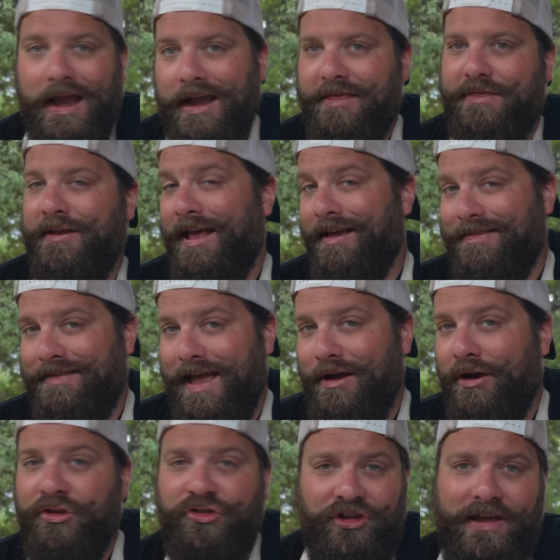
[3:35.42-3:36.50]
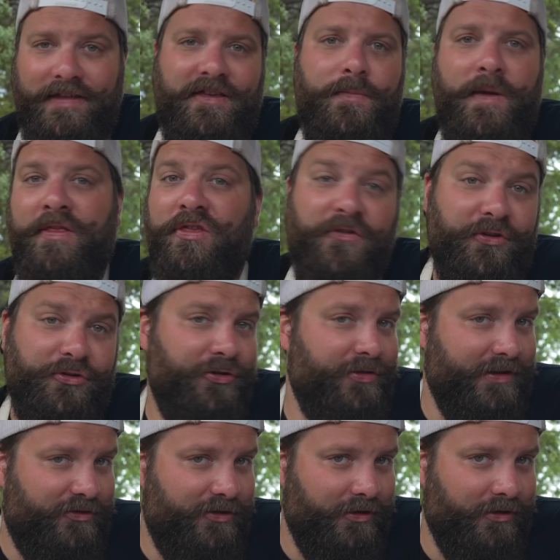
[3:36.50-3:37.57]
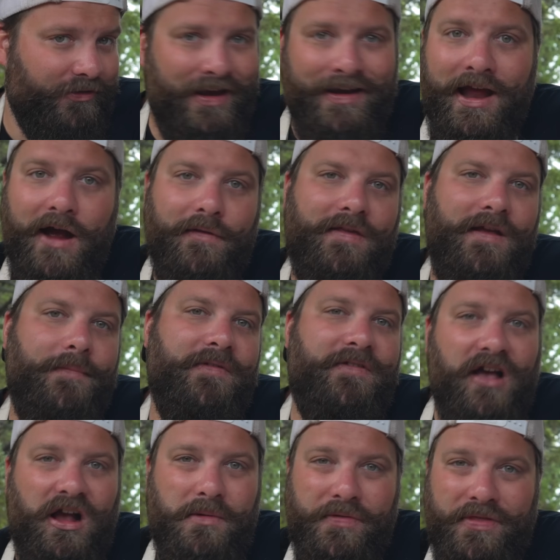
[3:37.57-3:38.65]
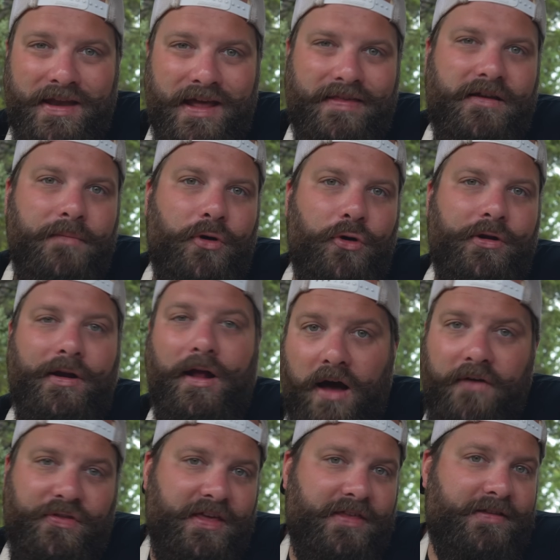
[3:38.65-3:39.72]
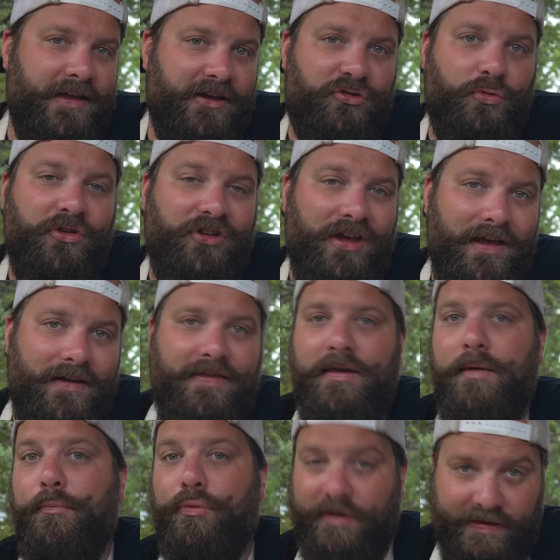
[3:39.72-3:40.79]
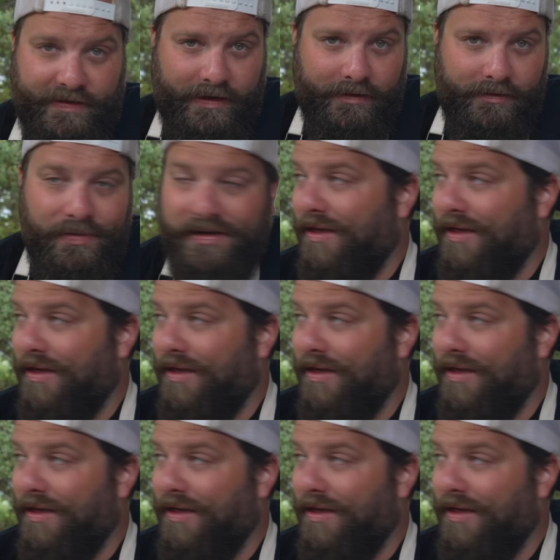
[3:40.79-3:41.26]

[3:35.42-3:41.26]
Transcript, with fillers: It is the next day, our cheese has been sufficiently chilled, and now it's time to talk about the next component of this dish, which is brisket.